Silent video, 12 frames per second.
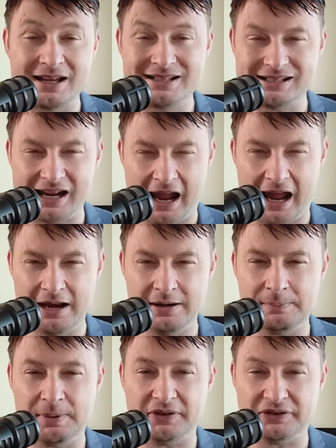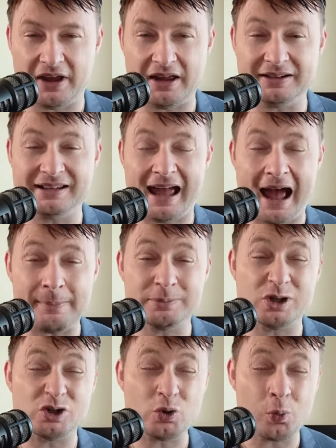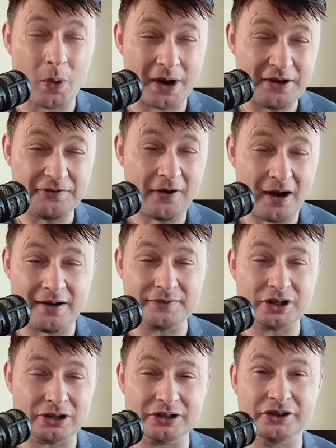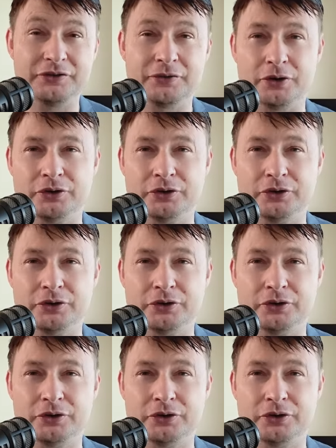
10% capped at $25 for a